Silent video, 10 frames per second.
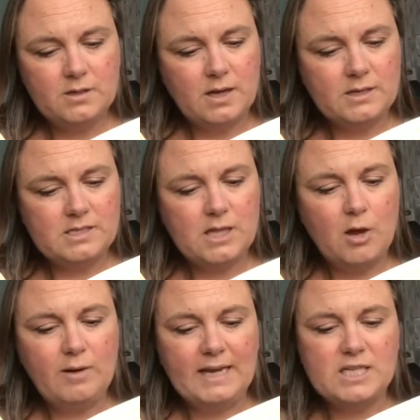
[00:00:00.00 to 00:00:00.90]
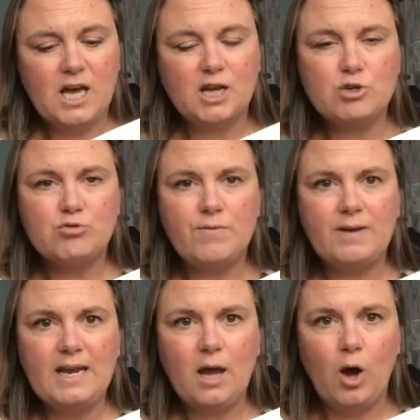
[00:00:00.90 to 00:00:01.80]
slowly to her
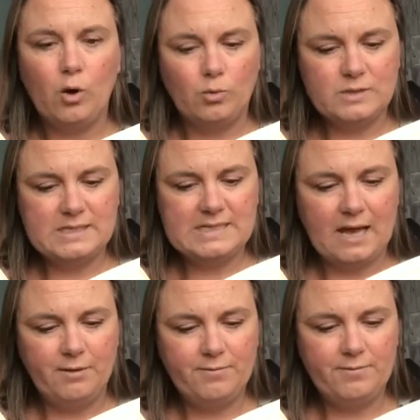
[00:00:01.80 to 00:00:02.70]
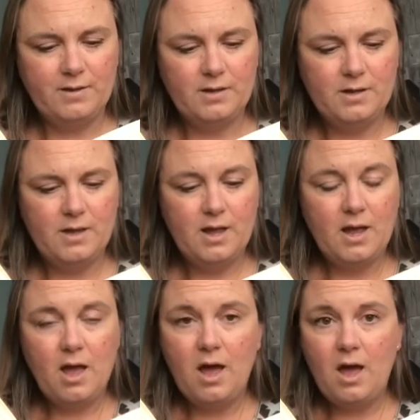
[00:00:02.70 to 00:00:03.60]
shrivelly old self.
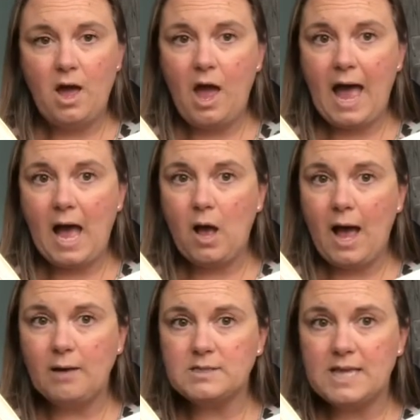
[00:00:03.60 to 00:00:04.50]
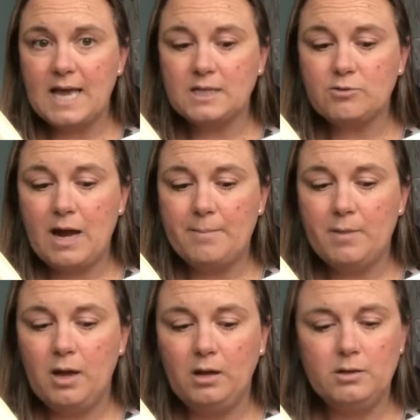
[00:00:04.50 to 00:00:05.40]
How's things,
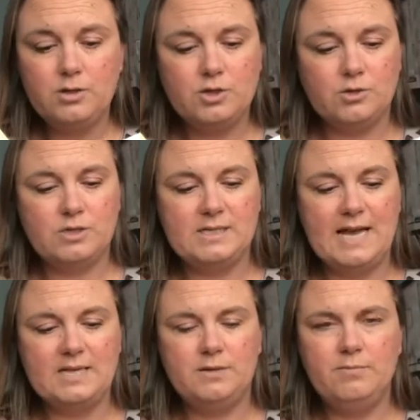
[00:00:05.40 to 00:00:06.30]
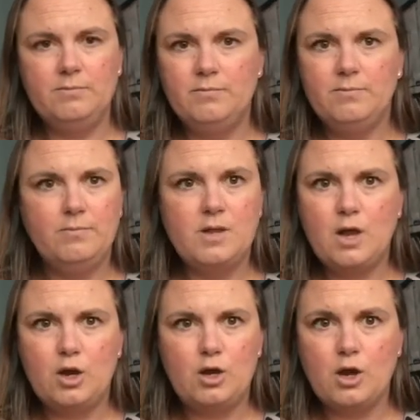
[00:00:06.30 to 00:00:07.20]
Grandma?" George said.
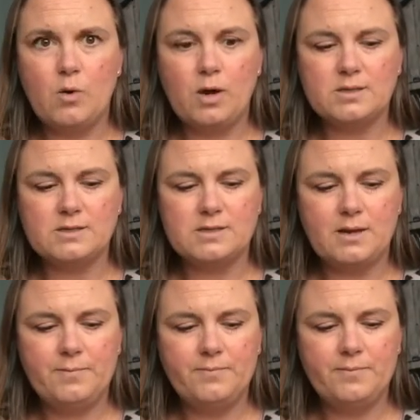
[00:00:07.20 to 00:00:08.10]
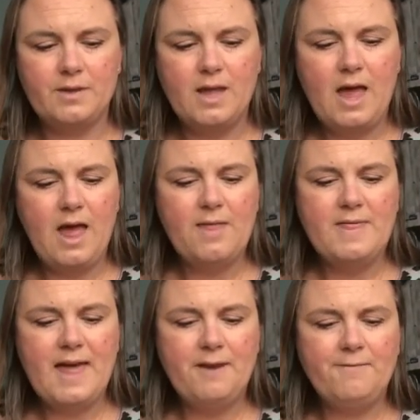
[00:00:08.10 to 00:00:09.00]
No answer.
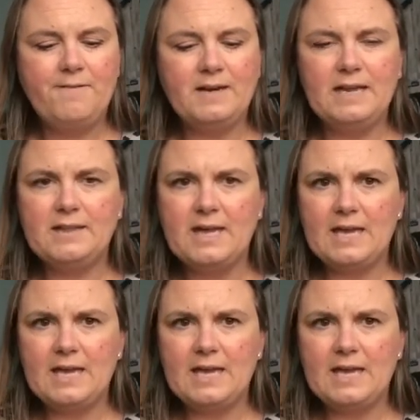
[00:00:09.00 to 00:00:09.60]
Then a funny thing